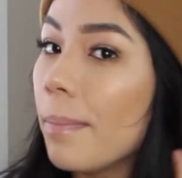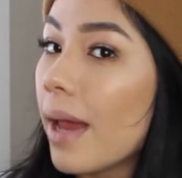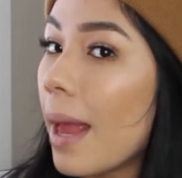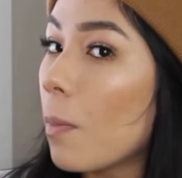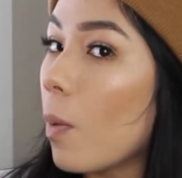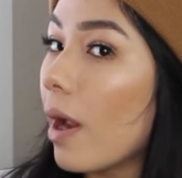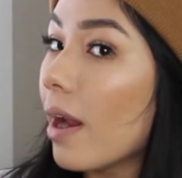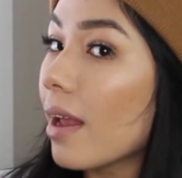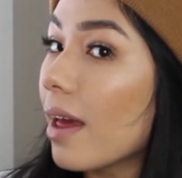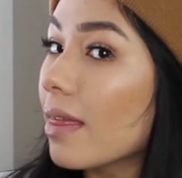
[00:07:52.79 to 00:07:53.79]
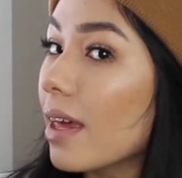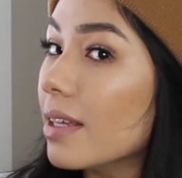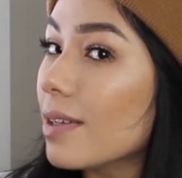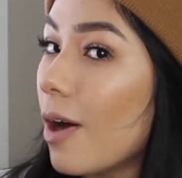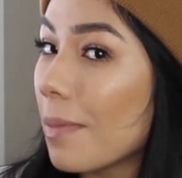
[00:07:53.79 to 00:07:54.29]
but I'm wearing
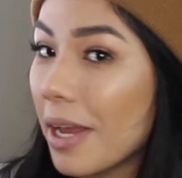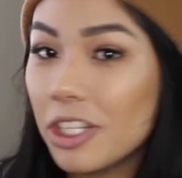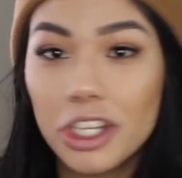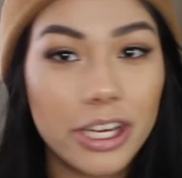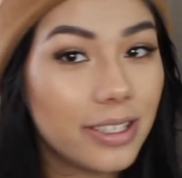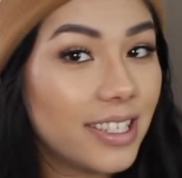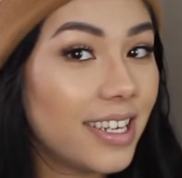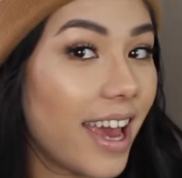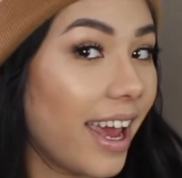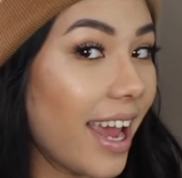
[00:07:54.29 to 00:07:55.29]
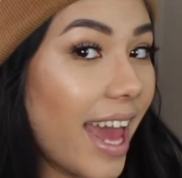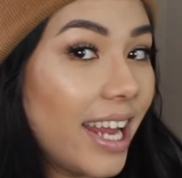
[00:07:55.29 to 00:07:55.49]
this on my cheeks today